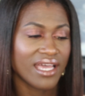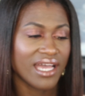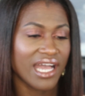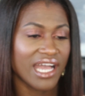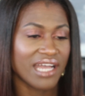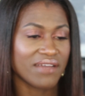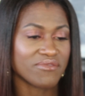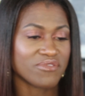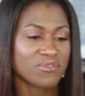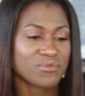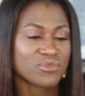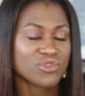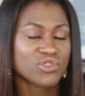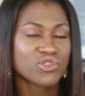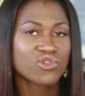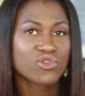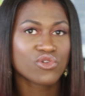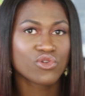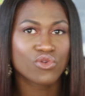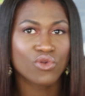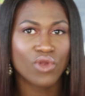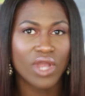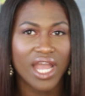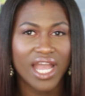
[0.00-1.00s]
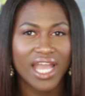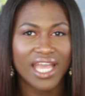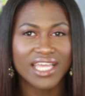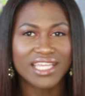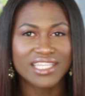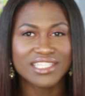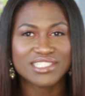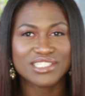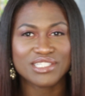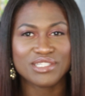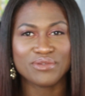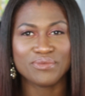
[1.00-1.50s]
I'm
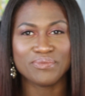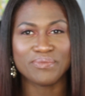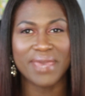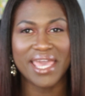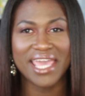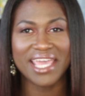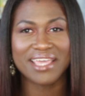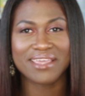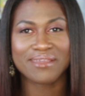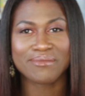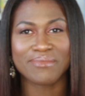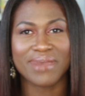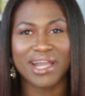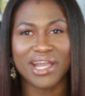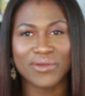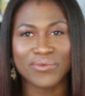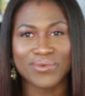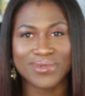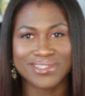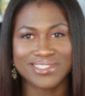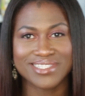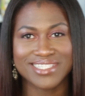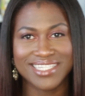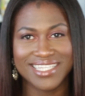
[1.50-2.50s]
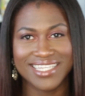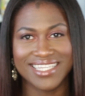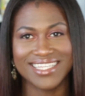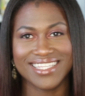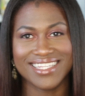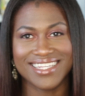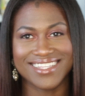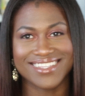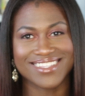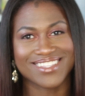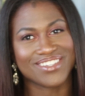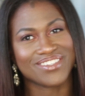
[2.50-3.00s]
trying to make my
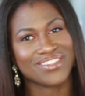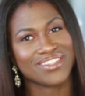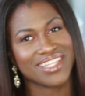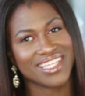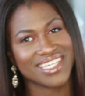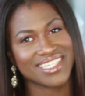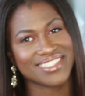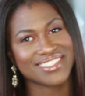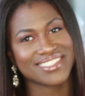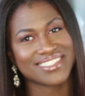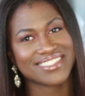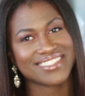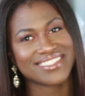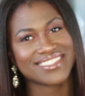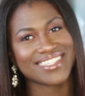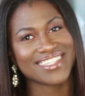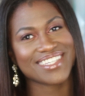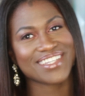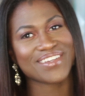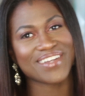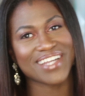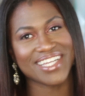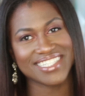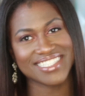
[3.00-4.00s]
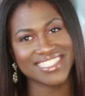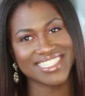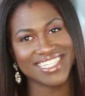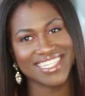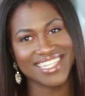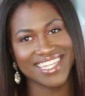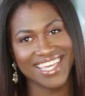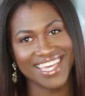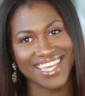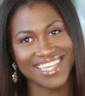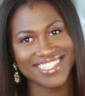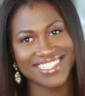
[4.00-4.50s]
routine a little less crazy
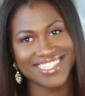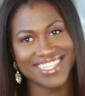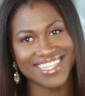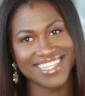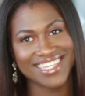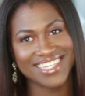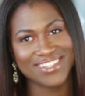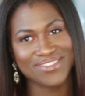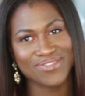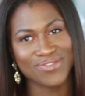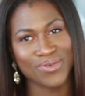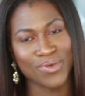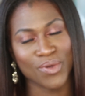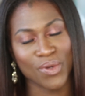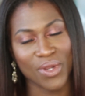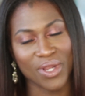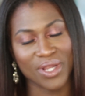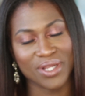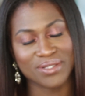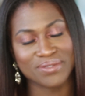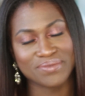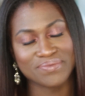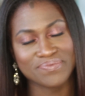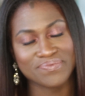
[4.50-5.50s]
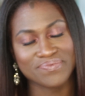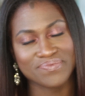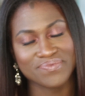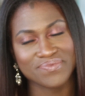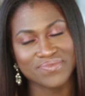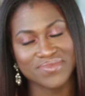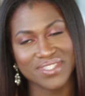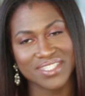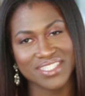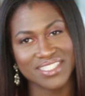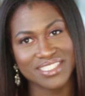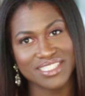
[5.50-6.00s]
and hectic for
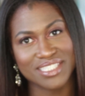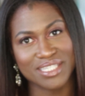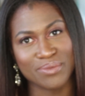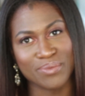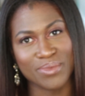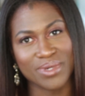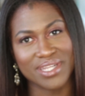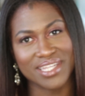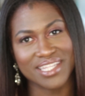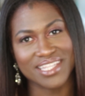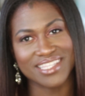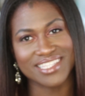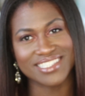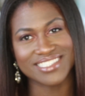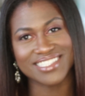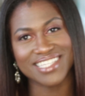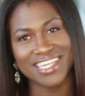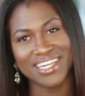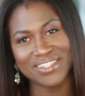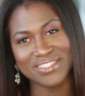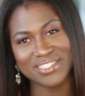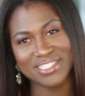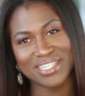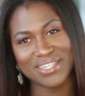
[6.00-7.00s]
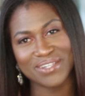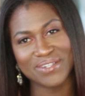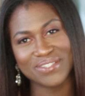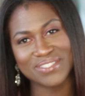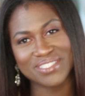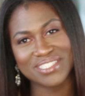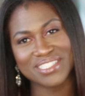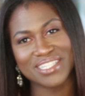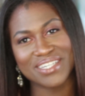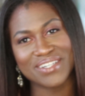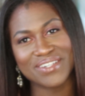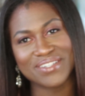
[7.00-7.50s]
someone in this
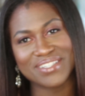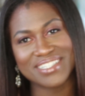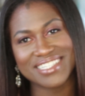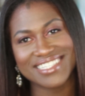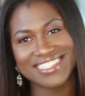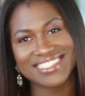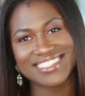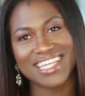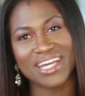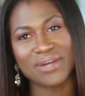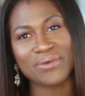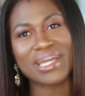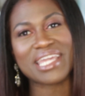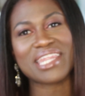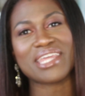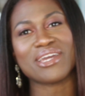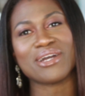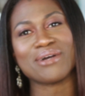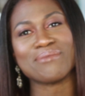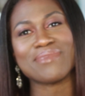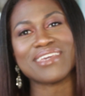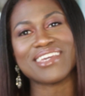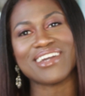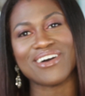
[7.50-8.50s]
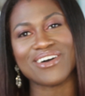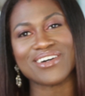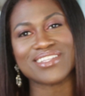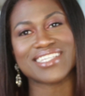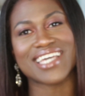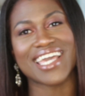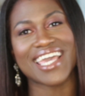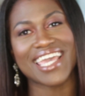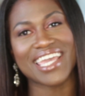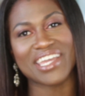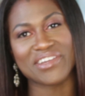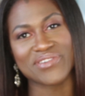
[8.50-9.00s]
household, so it's not waiting on me all
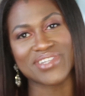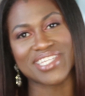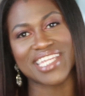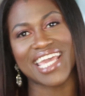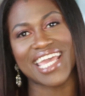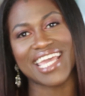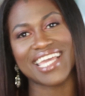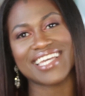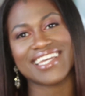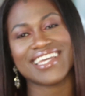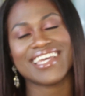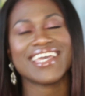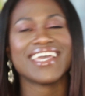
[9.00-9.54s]
day, every day.